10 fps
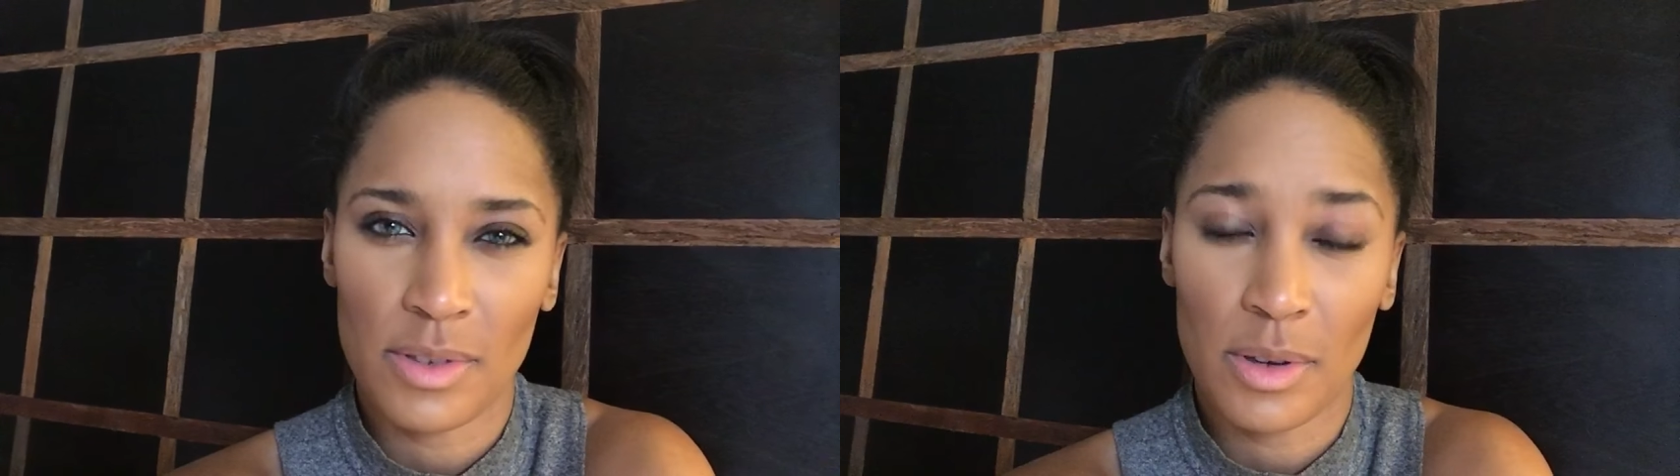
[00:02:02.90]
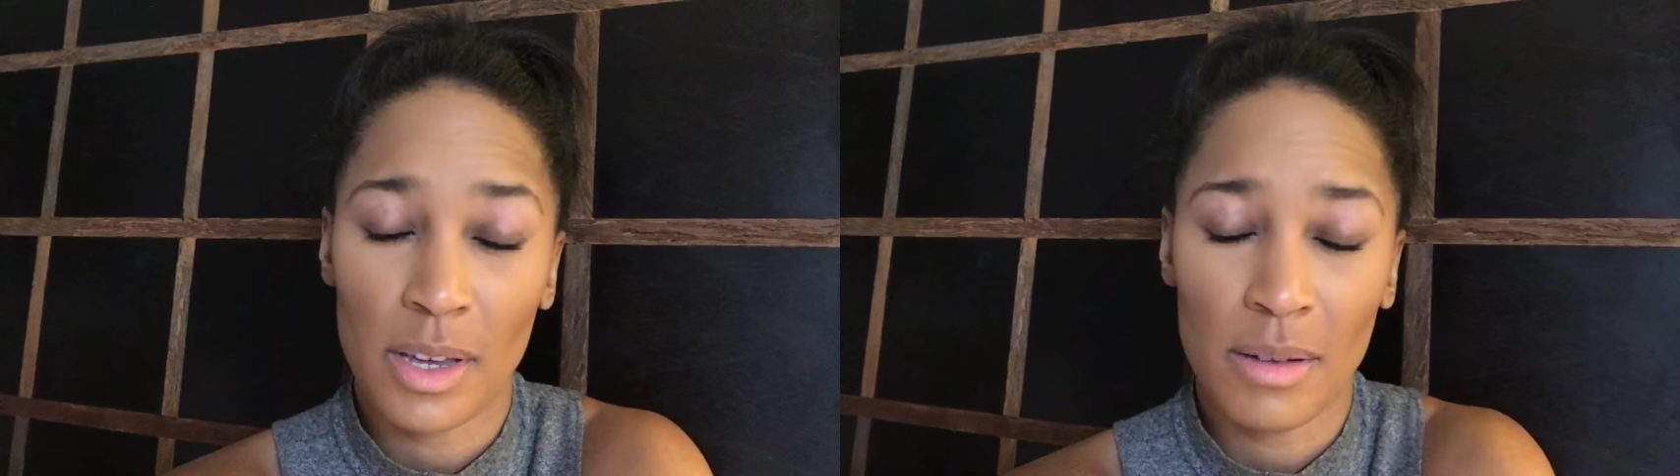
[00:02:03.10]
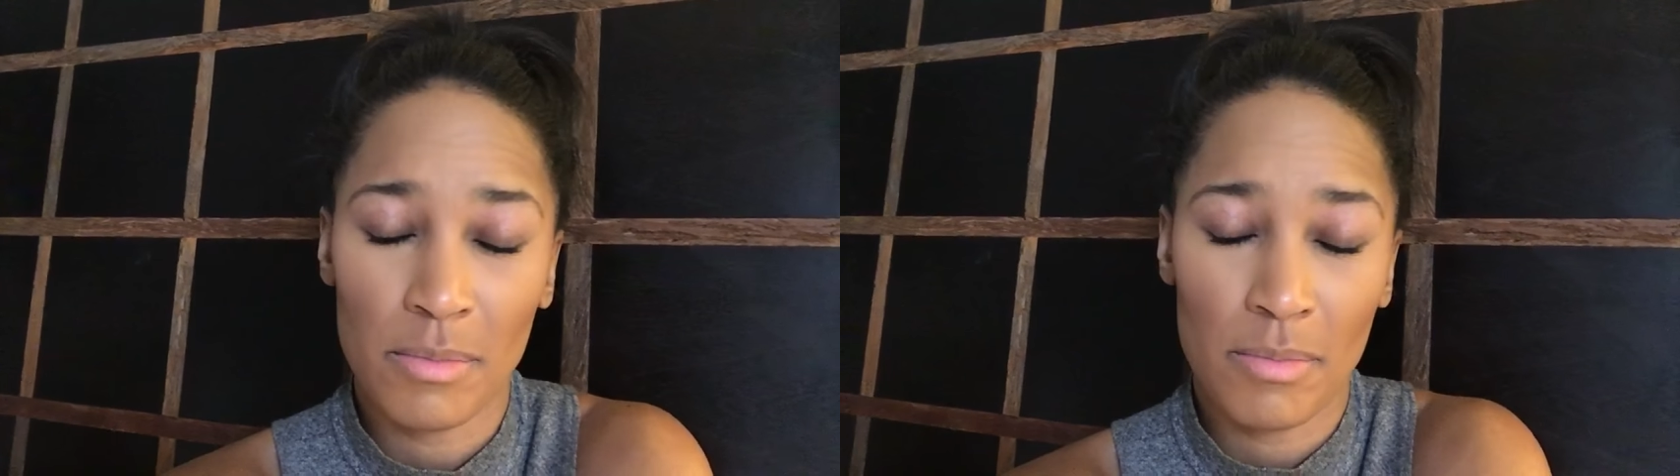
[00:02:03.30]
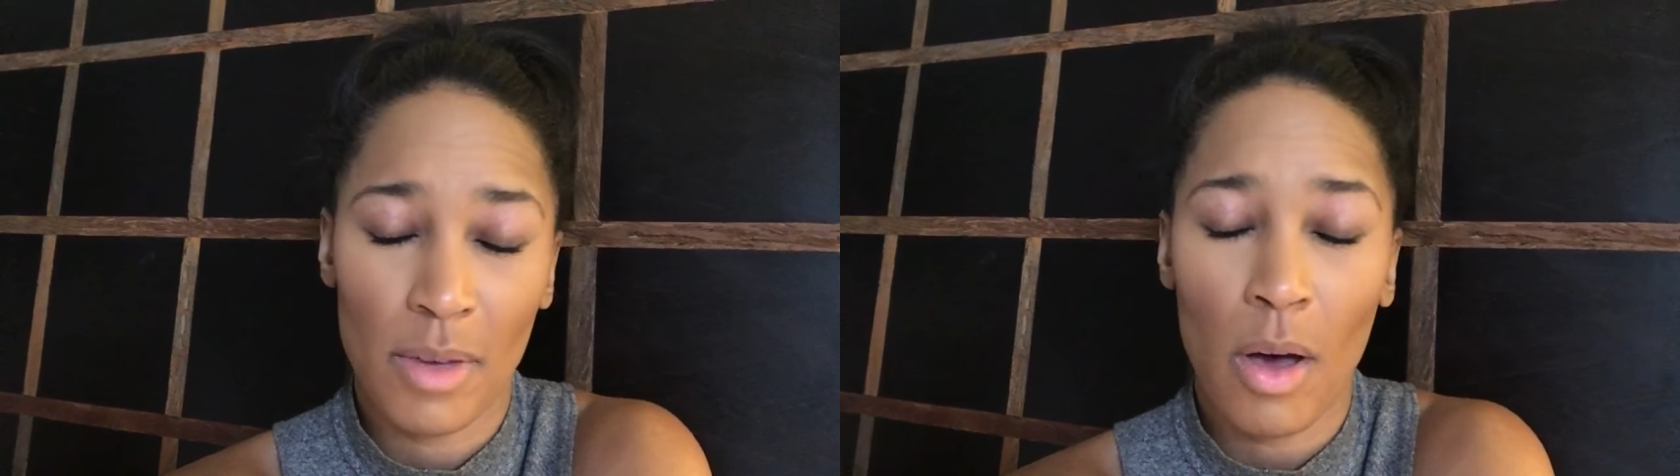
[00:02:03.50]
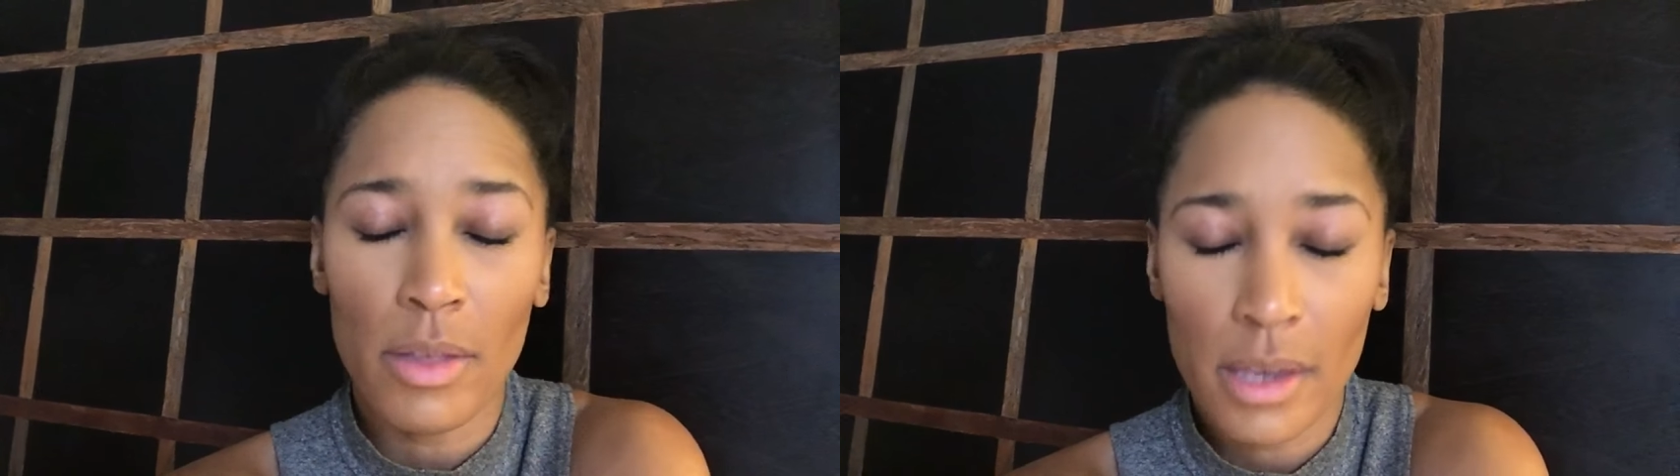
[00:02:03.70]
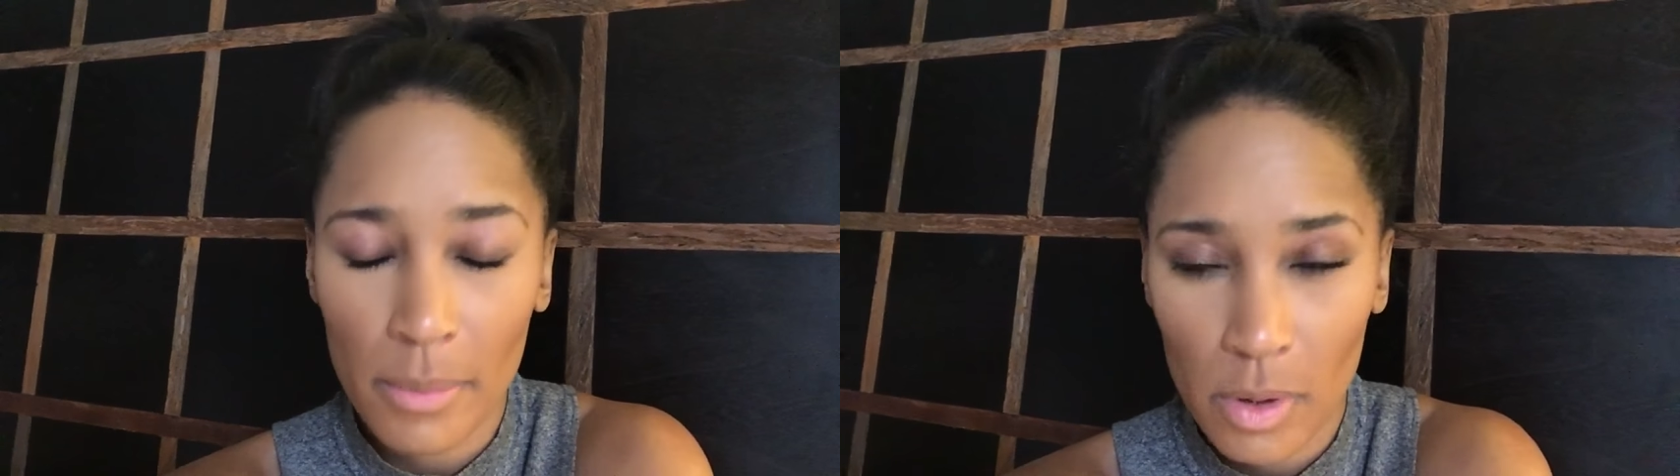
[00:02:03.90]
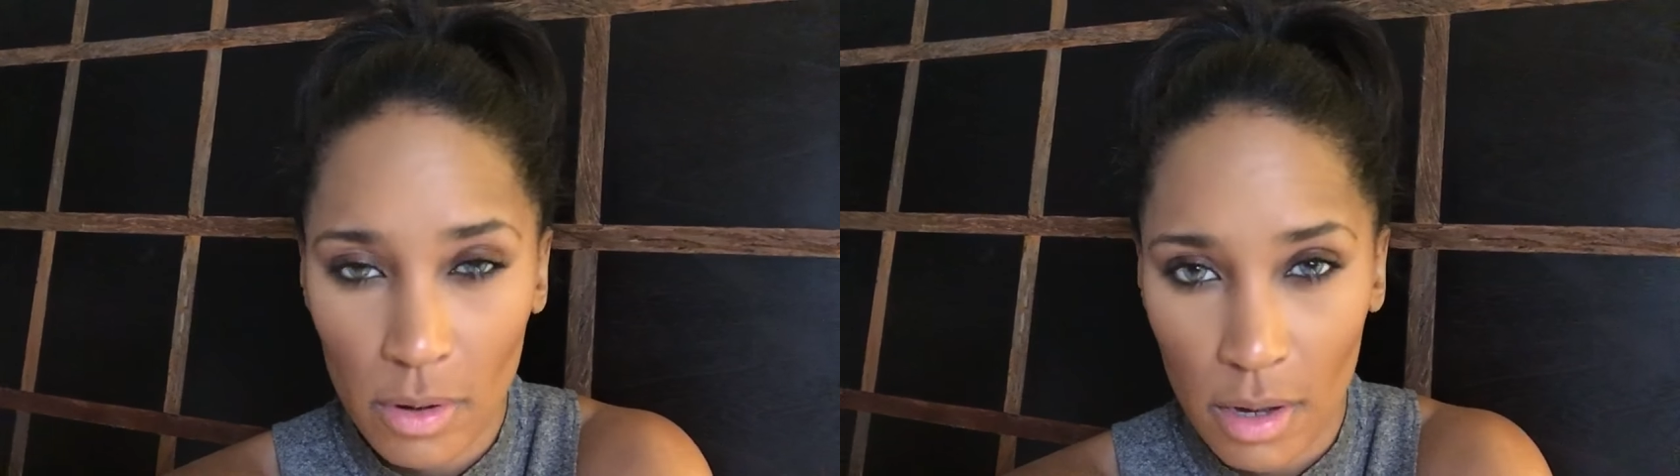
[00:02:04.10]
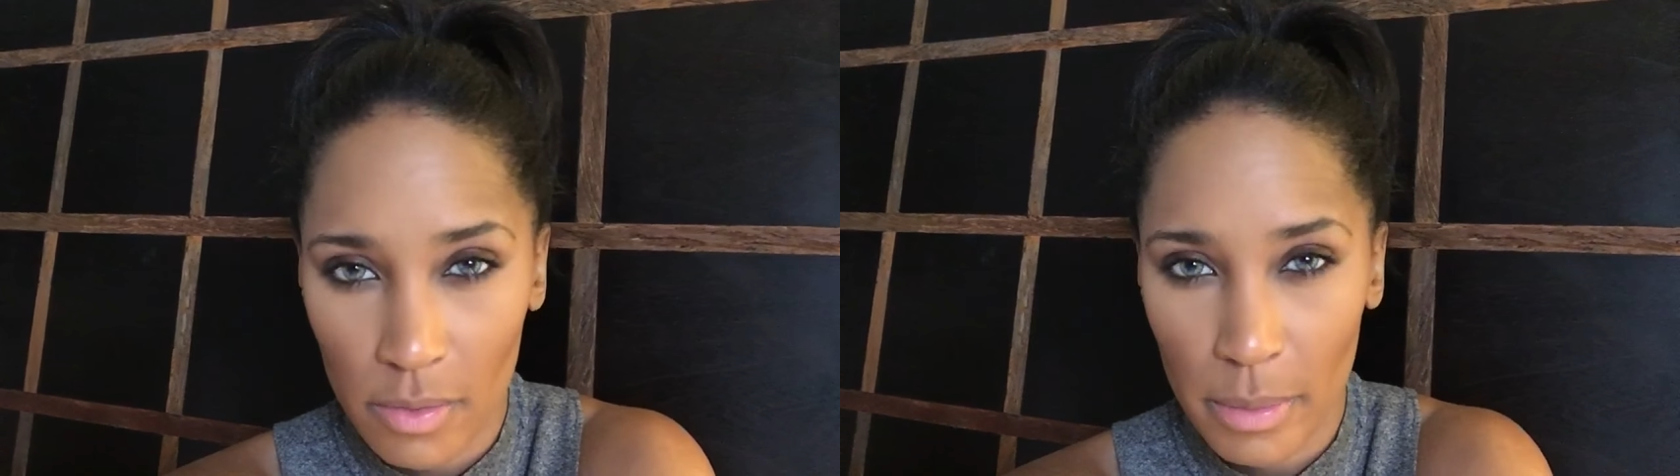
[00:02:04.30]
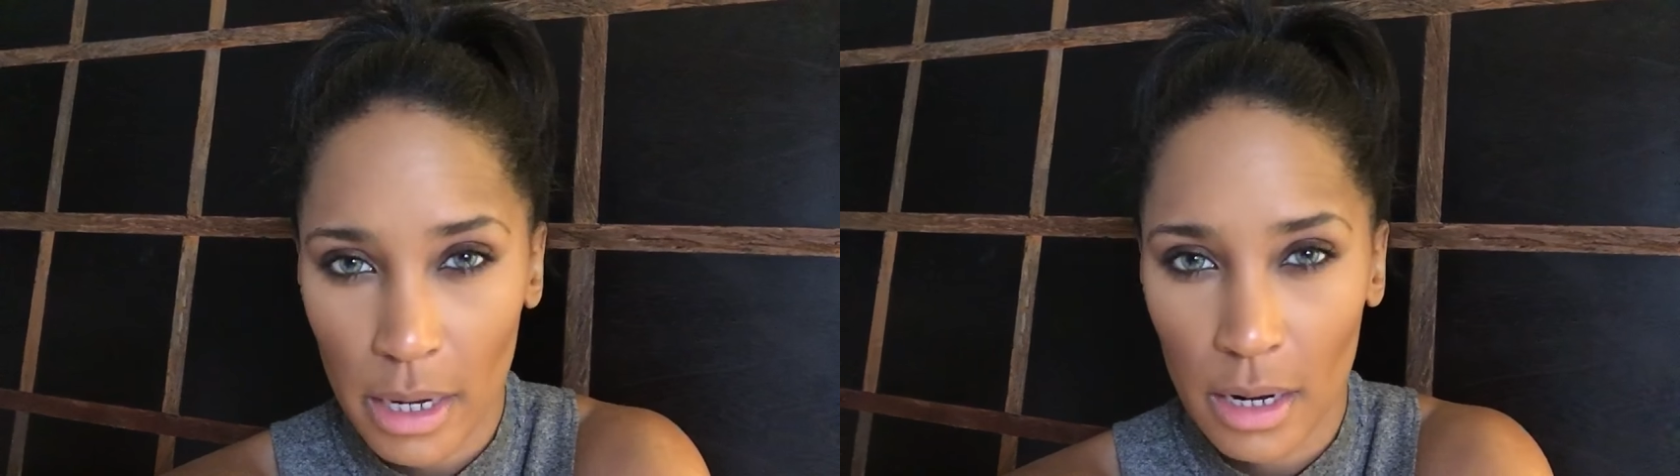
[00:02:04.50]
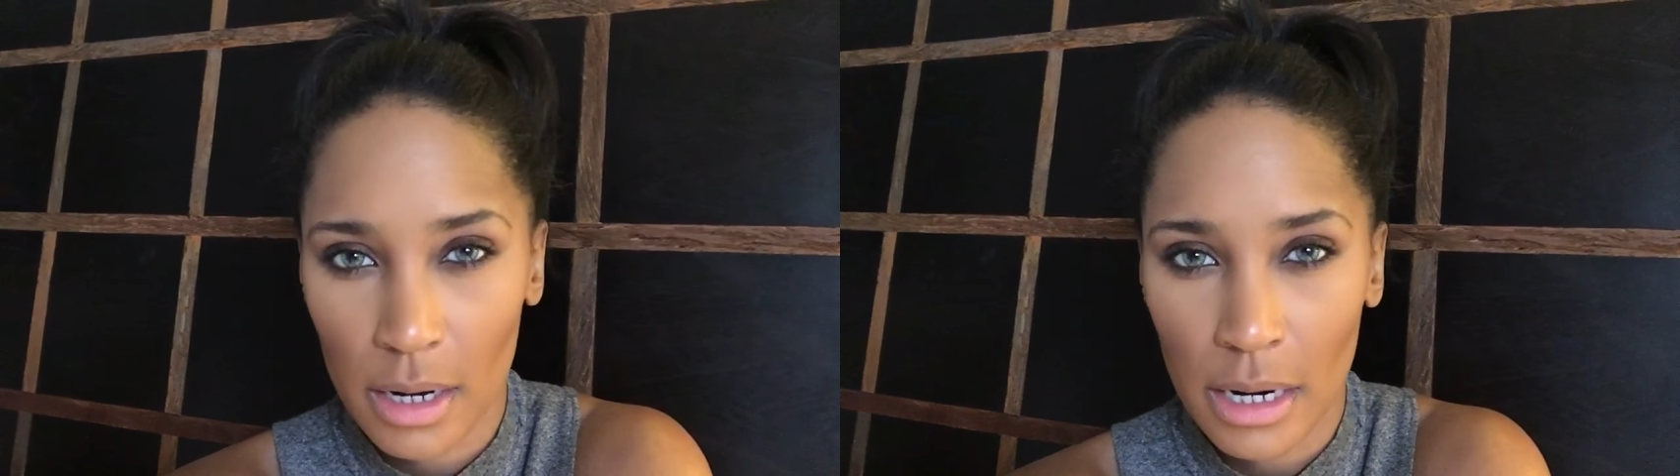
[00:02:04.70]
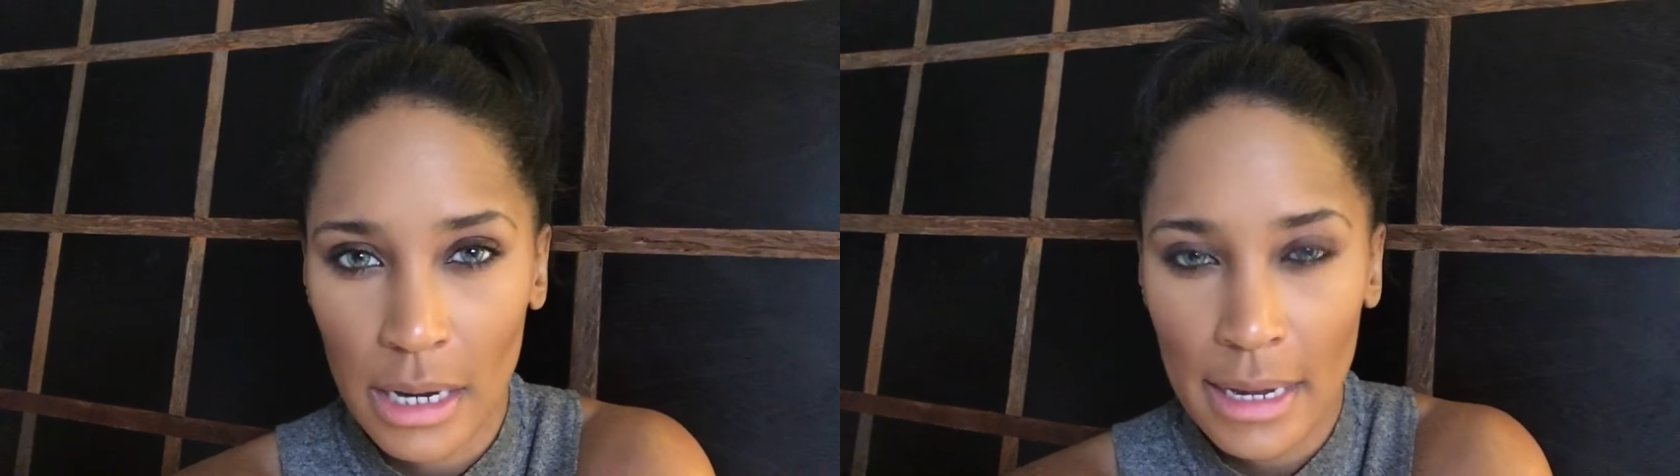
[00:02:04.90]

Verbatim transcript: And so I cut all the chemical off of my hair